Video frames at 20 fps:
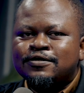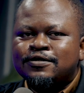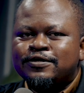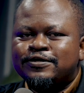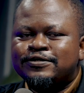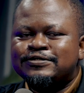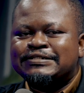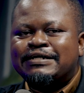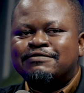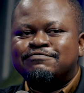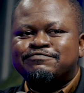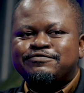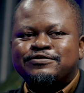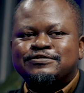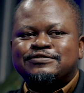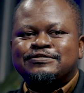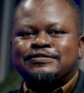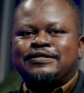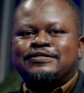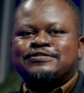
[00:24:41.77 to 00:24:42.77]
It is
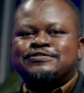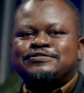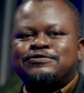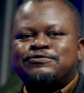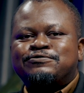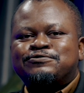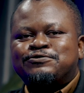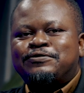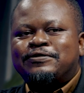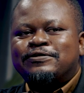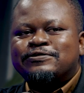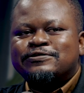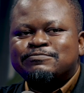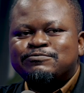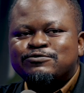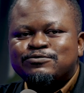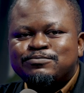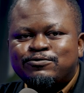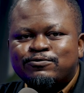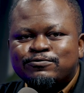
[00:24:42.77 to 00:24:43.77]
Canvas and Niger-Delta
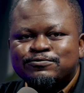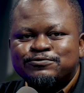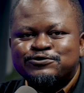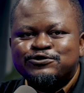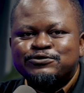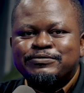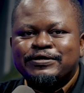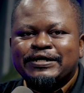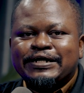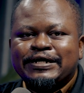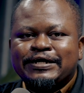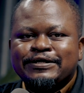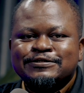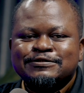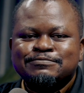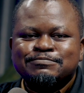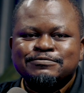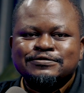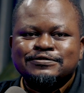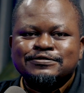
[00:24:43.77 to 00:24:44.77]
Rendezvous brought to you by
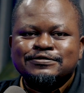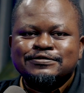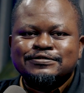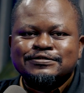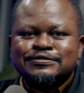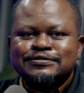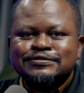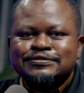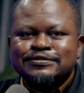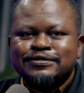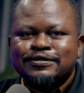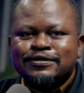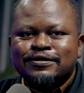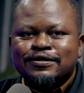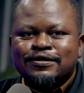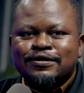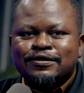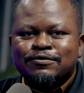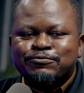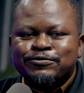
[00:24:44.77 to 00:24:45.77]
SPDC.
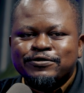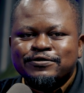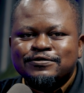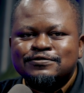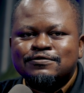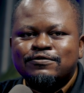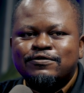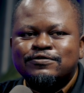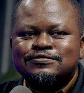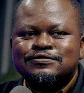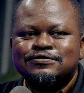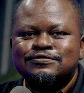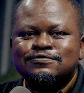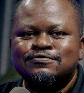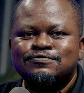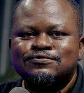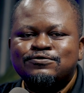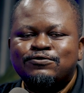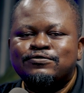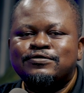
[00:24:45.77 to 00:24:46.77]
We are
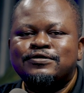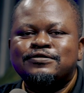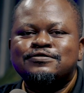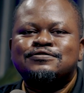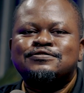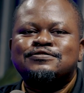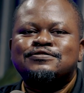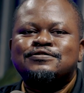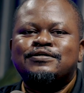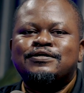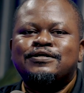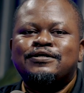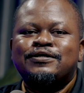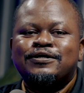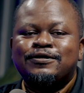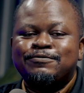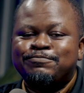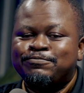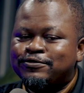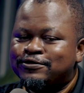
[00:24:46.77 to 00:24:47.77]
discussing toilets,
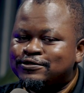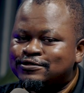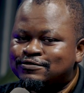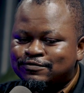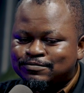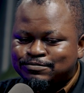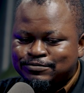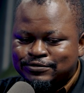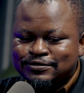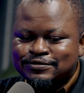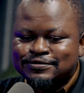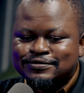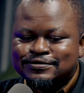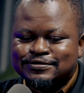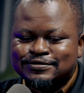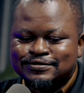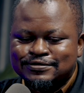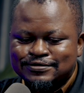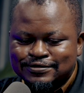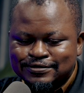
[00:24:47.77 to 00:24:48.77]
a place for
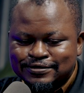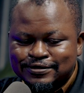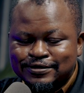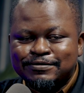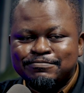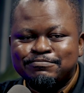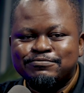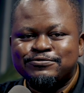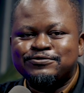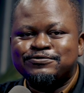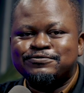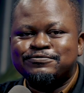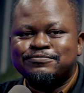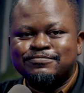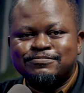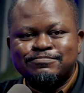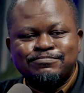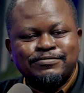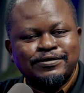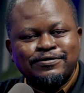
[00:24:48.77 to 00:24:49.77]
peace. Yeah,
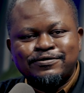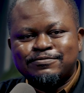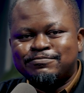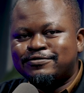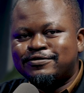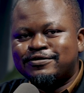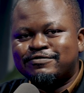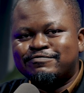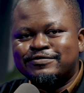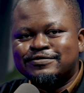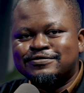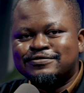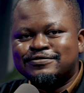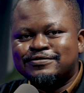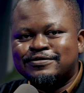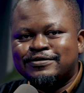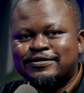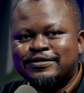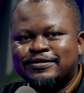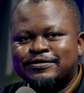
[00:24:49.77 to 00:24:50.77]
you better believe it.
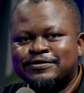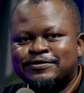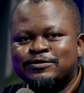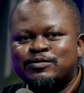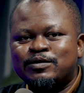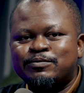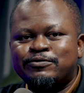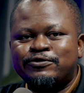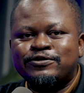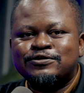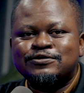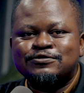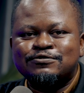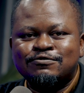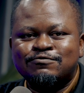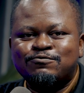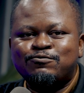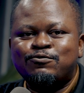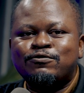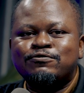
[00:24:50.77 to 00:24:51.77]
In commemoration
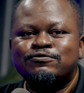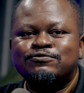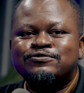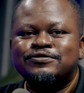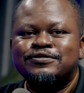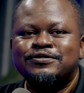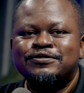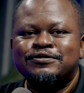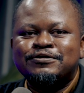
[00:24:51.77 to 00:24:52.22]
of World